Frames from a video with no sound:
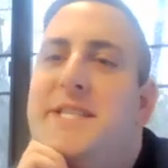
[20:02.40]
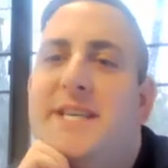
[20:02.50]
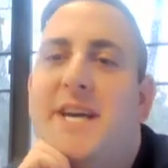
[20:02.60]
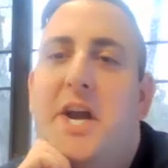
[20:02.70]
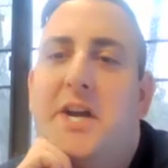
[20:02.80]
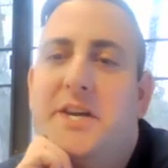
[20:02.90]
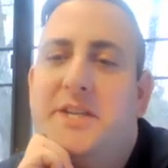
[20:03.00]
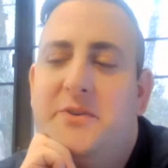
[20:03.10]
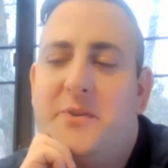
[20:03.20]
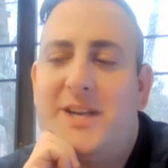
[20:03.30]
a
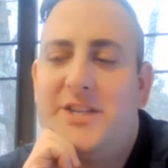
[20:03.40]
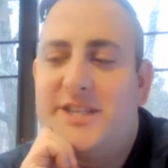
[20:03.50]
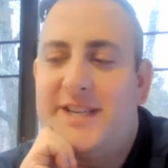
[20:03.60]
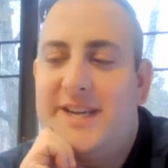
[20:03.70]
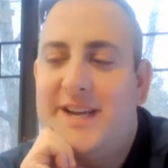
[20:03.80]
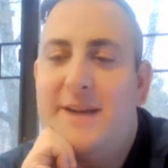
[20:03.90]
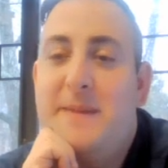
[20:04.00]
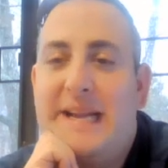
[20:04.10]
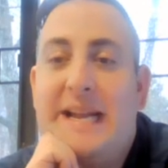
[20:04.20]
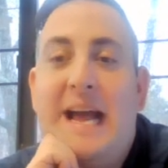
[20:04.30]
good question. I
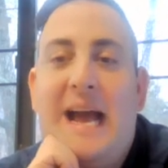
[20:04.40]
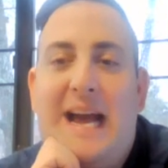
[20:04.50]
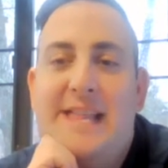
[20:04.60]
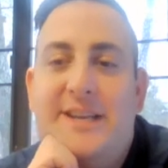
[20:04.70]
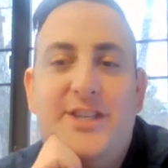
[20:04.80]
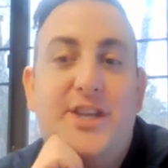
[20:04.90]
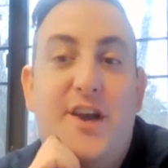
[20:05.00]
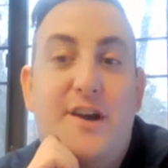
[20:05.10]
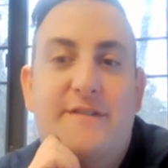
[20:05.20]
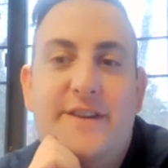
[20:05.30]
mean, I think just
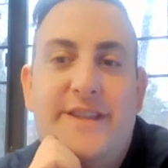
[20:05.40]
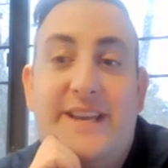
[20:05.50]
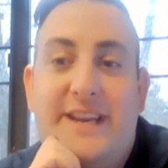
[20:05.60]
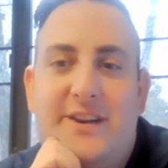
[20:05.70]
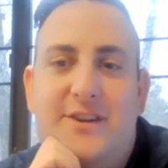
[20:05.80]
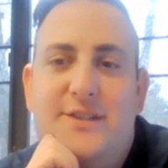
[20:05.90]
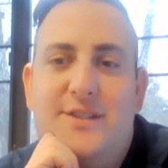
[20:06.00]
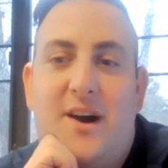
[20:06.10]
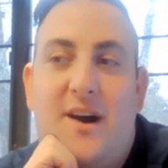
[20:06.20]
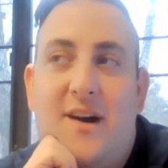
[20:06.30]
over the
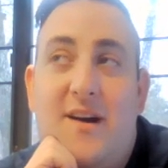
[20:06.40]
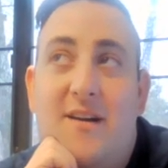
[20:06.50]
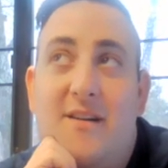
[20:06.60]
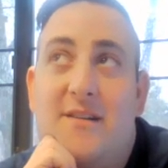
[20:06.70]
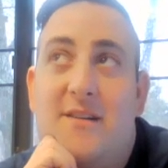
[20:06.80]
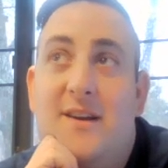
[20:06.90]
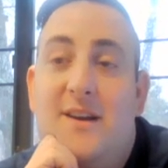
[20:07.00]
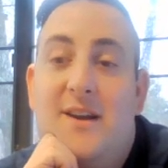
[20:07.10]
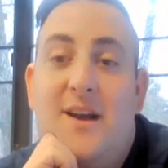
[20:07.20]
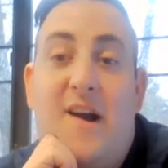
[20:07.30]
years, our
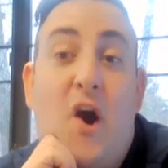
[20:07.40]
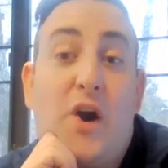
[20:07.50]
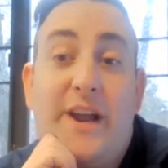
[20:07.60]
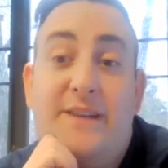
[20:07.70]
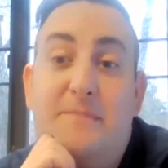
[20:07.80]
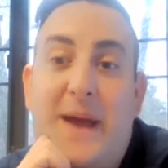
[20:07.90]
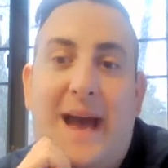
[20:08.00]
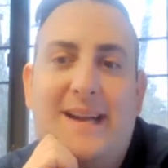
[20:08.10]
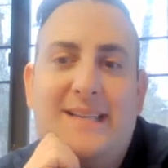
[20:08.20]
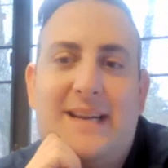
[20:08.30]

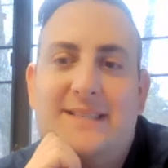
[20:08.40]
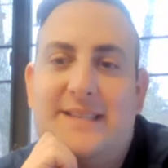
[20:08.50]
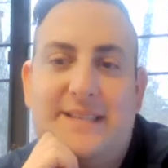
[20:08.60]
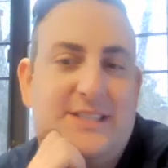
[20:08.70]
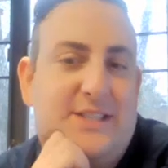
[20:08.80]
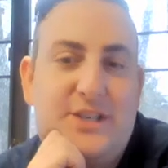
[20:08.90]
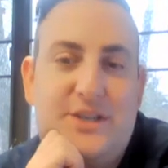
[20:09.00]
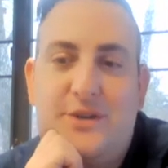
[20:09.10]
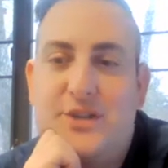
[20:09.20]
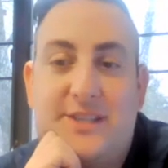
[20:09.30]
impact as an
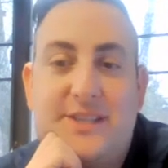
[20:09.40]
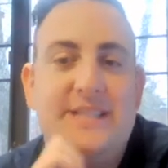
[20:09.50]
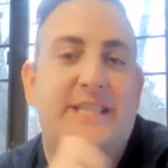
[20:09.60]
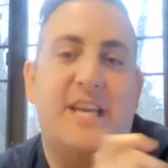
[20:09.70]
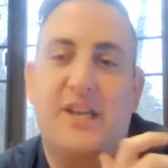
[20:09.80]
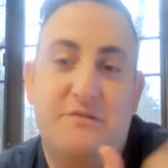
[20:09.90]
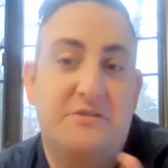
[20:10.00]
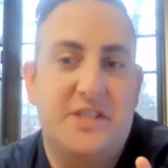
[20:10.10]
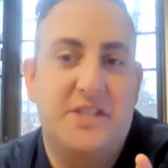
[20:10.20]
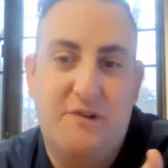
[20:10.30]
institute just
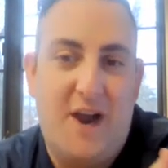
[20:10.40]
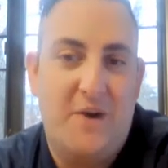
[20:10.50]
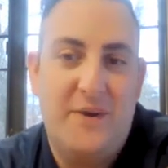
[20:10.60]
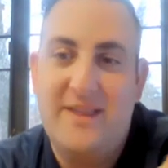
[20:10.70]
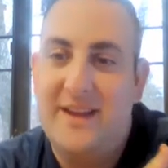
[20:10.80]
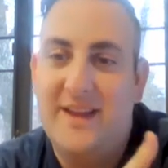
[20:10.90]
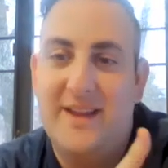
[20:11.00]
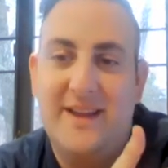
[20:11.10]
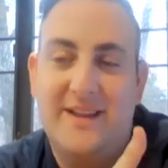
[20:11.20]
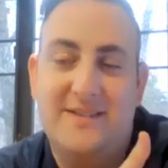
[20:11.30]
continues to grow. I think
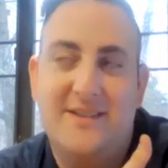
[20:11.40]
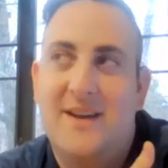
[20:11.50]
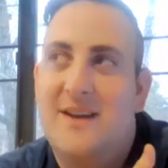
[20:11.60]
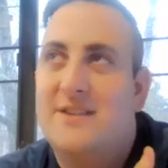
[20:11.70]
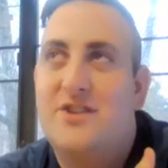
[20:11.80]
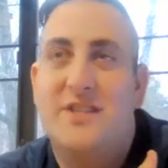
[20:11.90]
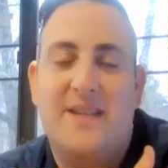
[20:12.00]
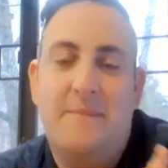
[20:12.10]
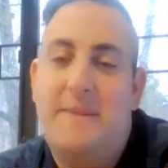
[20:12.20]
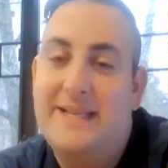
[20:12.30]
it is just
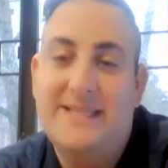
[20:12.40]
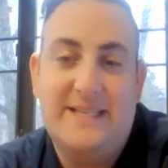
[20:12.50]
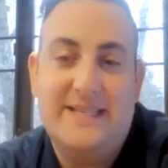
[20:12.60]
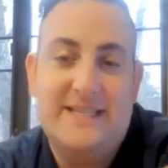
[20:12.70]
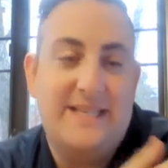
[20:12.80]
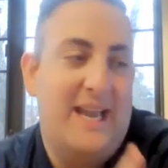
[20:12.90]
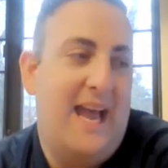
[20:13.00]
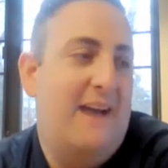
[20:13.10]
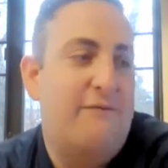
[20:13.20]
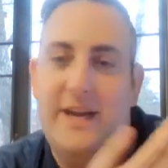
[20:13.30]
amazing to see
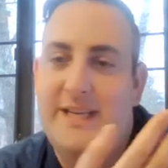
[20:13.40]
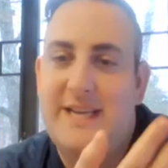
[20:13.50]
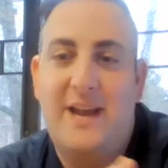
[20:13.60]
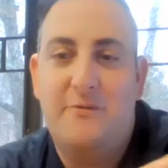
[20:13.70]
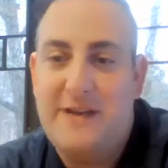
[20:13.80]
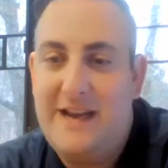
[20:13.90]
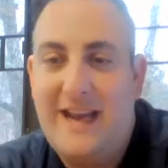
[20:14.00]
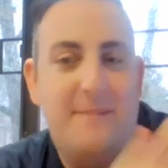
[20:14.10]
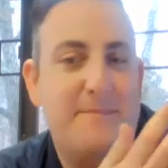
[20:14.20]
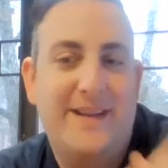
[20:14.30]
every day when I
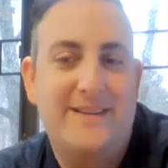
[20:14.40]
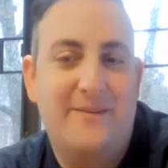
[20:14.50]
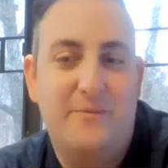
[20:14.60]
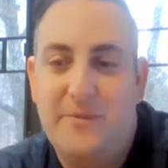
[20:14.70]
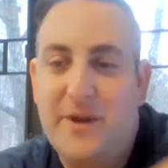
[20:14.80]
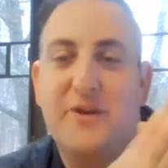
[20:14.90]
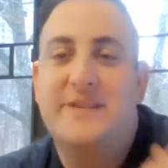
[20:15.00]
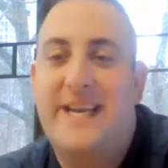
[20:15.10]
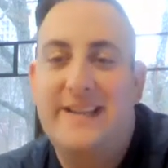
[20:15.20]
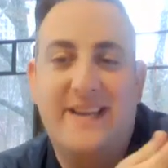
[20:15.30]
get my what we call
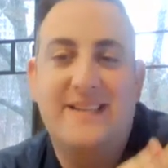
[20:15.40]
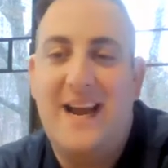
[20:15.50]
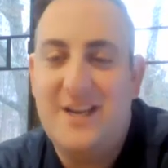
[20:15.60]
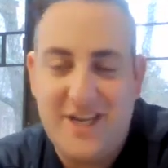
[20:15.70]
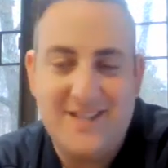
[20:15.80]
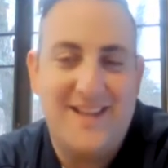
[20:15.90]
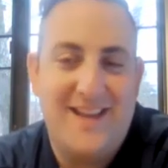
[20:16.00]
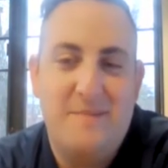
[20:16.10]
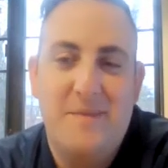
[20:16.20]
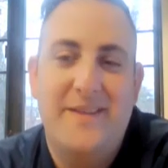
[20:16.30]
daily digest, the
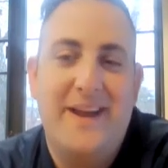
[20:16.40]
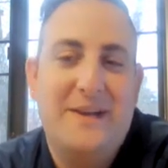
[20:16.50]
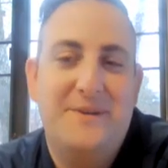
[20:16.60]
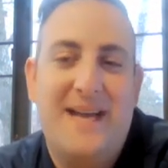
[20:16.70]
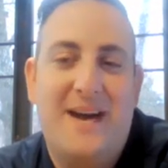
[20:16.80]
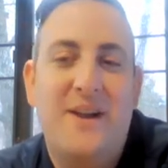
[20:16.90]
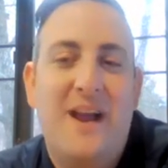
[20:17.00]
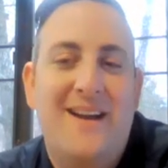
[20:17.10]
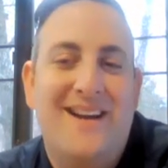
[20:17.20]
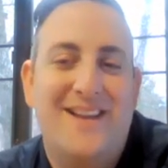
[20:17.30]
email that goes out,
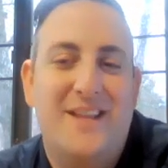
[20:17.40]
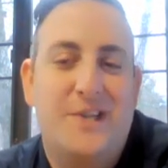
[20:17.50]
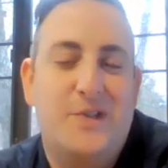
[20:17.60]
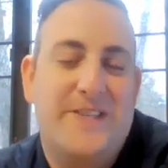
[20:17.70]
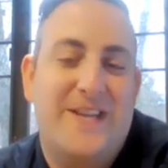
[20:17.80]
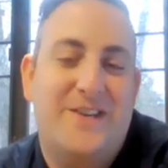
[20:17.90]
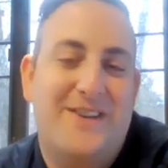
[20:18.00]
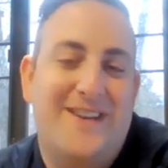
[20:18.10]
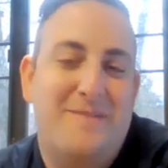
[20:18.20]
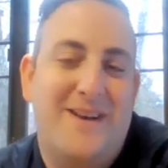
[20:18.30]
kind of the newsletter
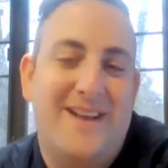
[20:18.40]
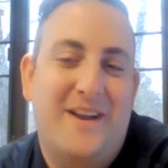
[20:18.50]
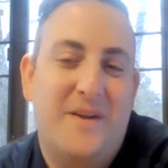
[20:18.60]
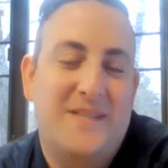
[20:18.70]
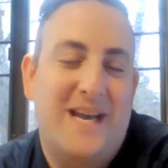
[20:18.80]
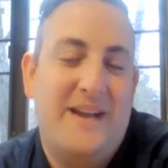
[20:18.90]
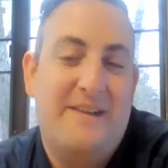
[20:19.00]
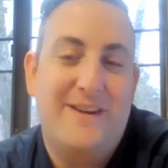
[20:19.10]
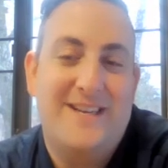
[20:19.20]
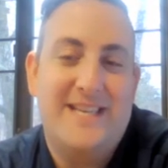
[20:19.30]
email that goes out
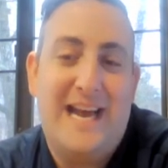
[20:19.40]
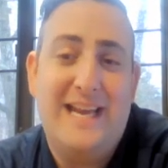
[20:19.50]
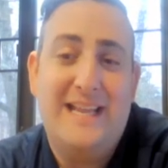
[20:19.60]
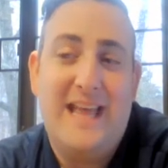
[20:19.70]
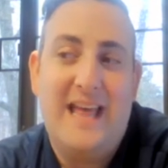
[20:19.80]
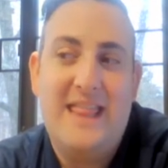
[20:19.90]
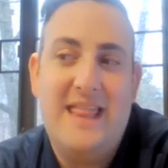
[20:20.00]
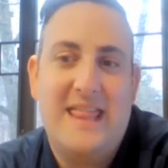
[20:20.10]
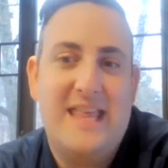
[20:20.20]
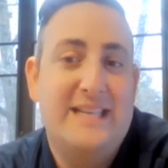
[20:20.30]
every day, and
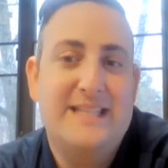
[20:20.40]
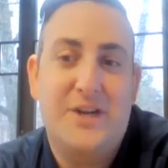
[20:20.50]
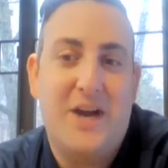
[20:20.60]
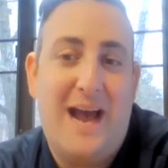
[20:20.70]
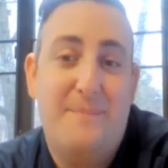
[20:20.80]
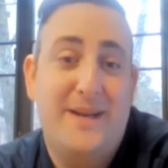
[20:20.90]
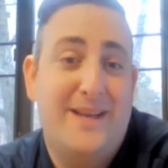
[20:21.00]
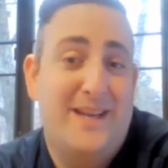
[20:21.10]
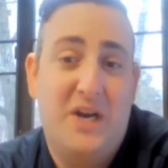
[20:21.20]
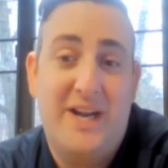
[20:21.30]
the things that are happening
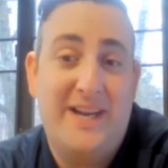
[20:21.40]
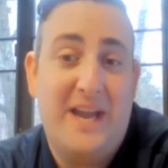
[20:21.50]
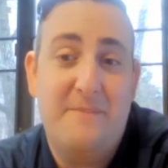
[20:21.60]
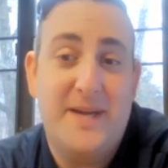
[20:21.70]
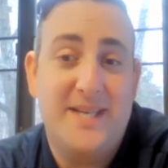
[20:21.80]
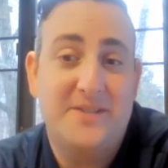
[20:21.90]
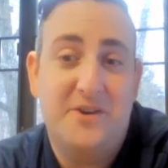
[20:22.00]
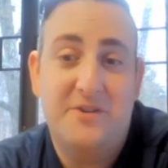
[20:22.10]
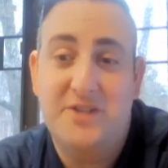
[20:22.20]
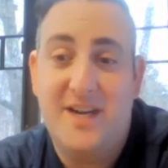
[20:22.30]
here on campus
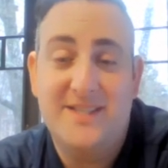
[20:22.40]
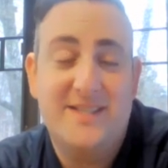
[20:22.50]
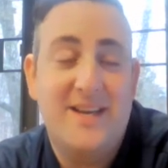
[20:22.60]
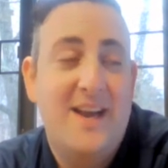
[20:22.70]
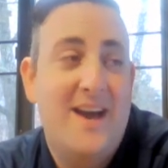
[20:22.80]
are just